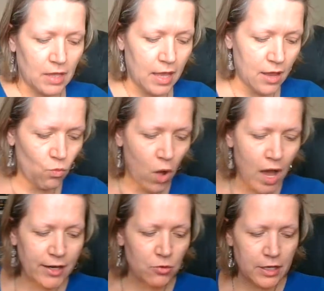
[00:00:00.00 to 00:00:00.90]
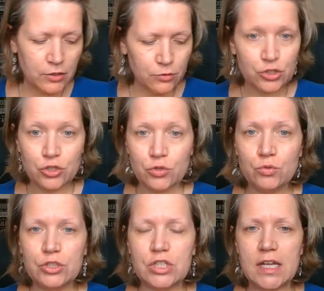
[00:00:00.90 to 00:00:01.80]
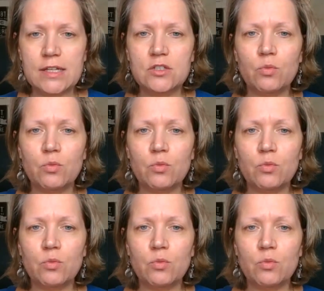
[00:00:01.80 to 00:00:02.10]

And why do I use 2 shades?